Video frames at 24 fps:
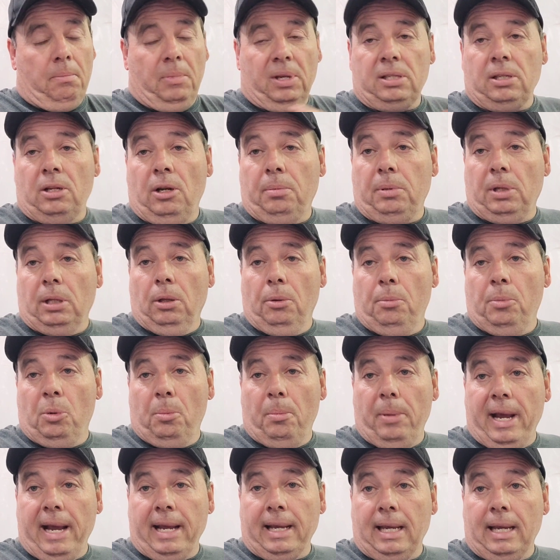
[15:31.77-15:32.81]
messing up the
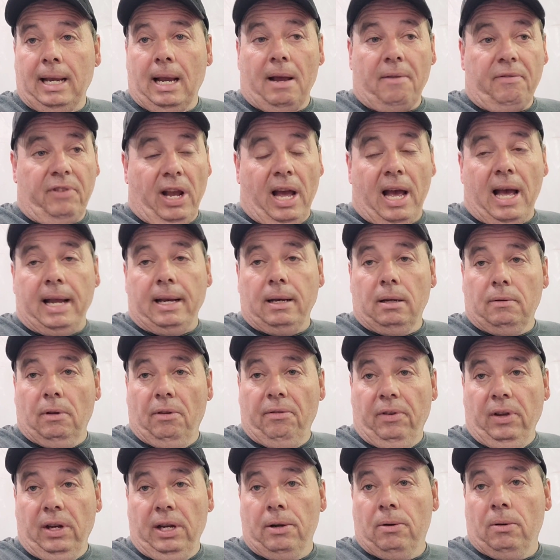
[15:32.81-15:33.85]
aluminum backing. I've got
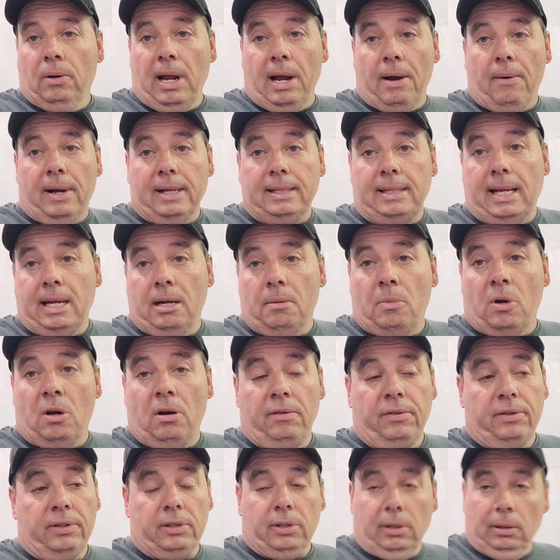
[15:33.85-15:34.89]
a video on how I take them
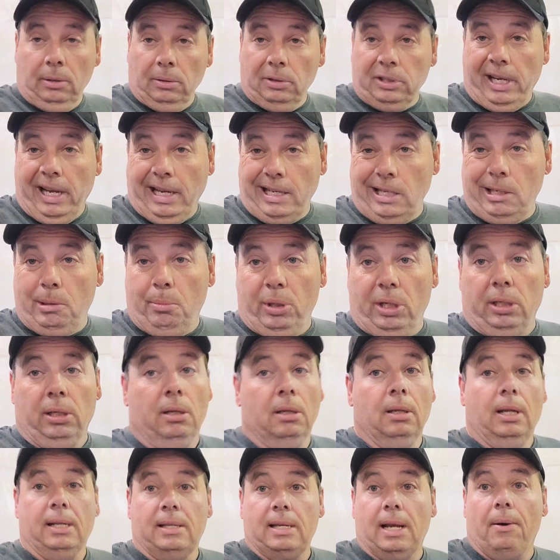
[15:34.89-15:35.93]
off. It's a little sketchy,
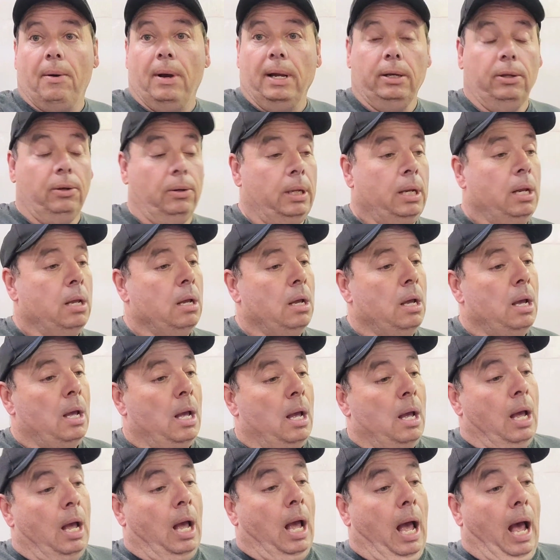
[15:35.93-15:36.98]
but that's how I do it.
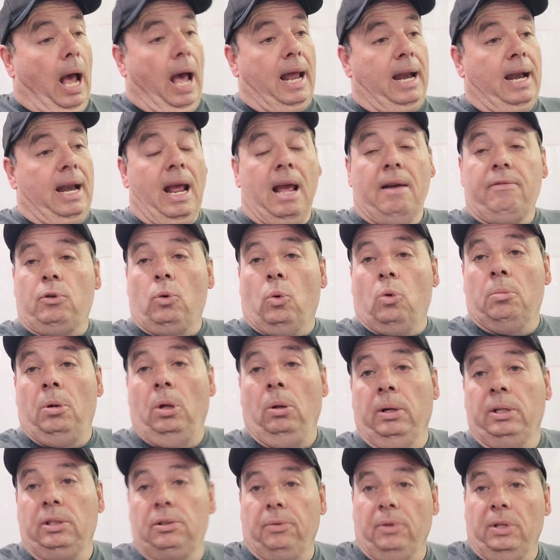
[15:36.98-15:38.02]
I didn't have door
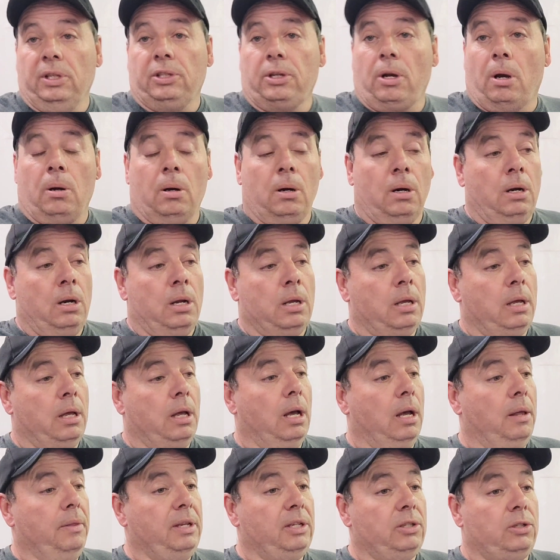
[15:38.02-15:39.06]
moldings for this car.
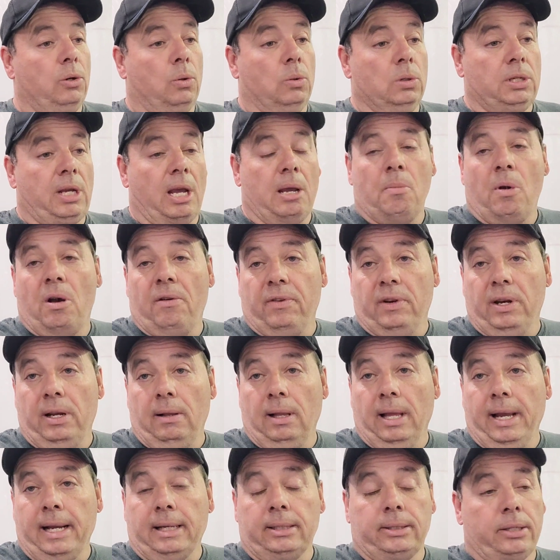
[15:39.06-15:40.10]
These doors came off an
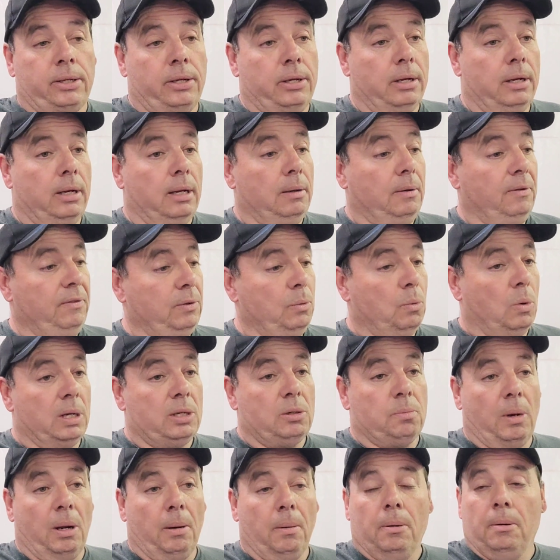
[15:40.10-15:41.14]
LX. If you
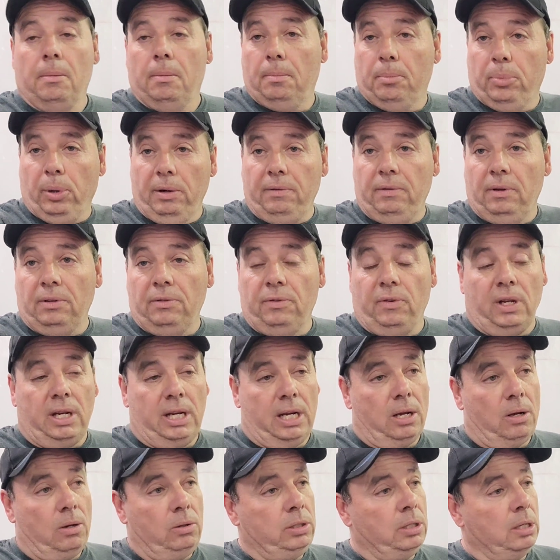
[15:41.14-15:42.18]
watch my previous
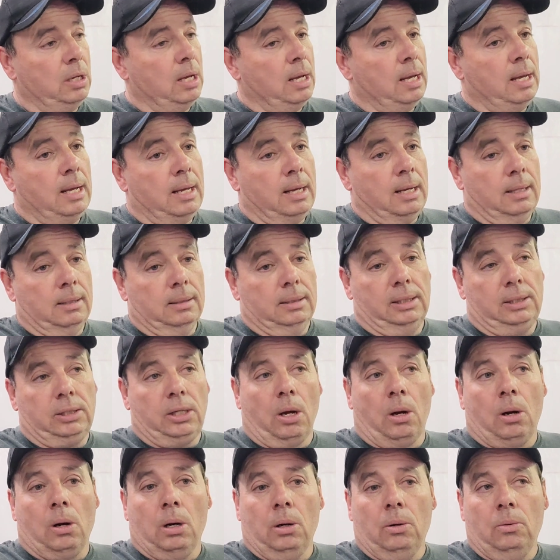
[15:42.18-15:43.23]
videos, this
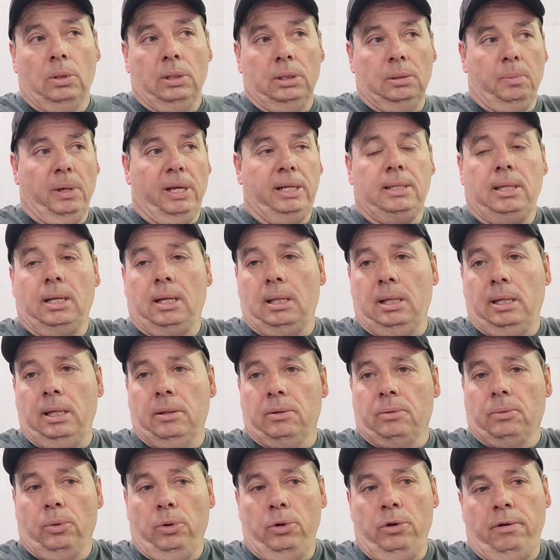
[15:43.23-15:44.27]
car was
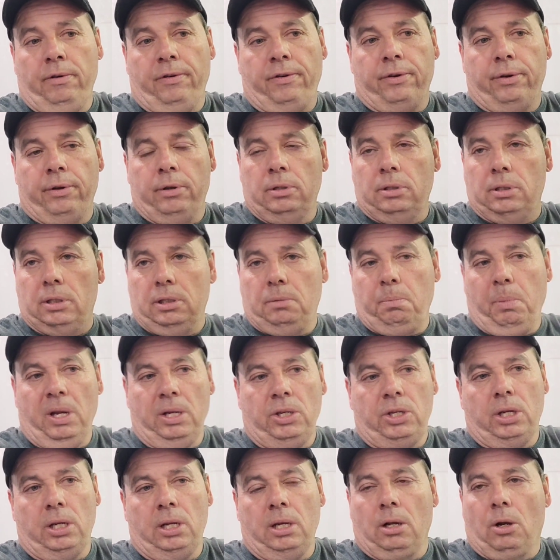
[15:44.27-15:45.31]
basically the roof,
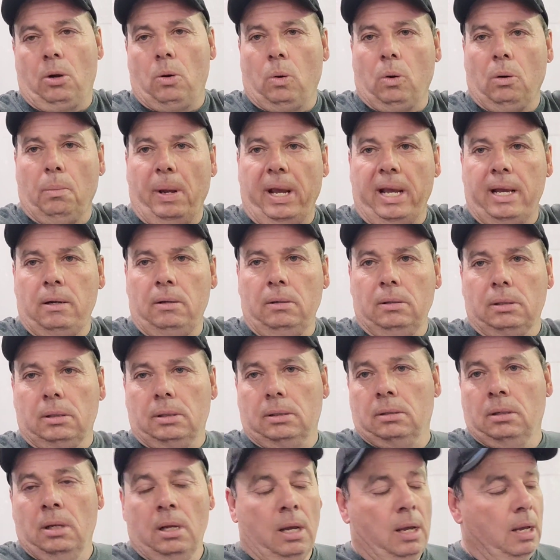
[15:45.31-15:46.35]
suspension, the quarter panels,
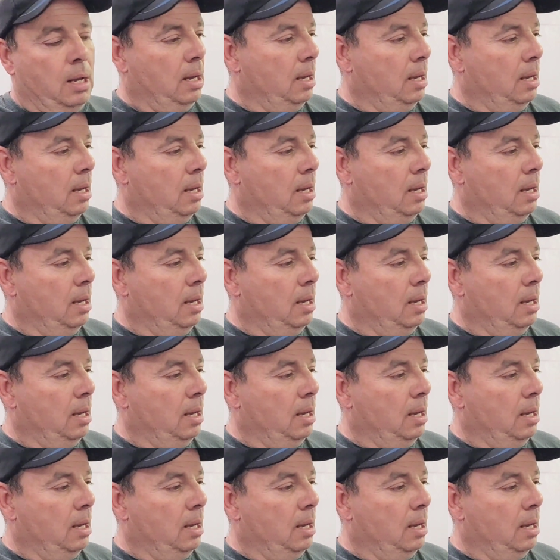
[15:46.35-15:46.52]
and